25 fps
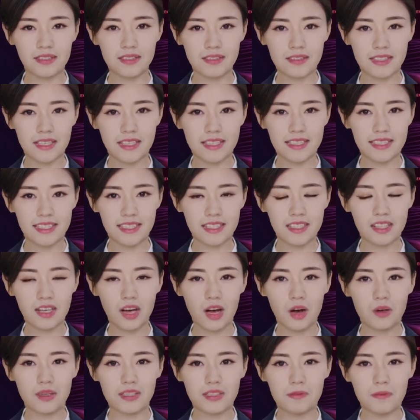This is
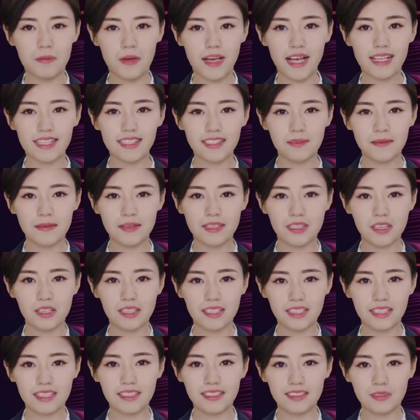called the planning
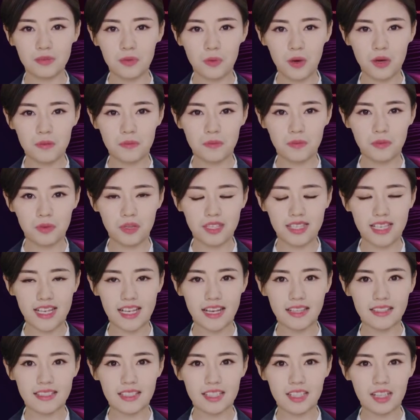period or
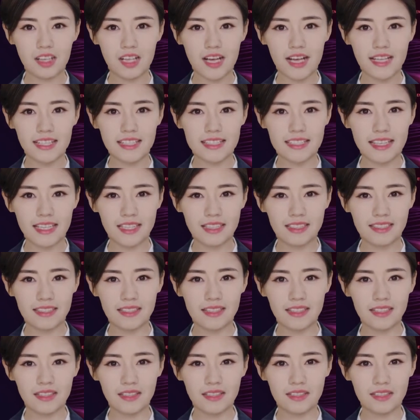forecast horizon.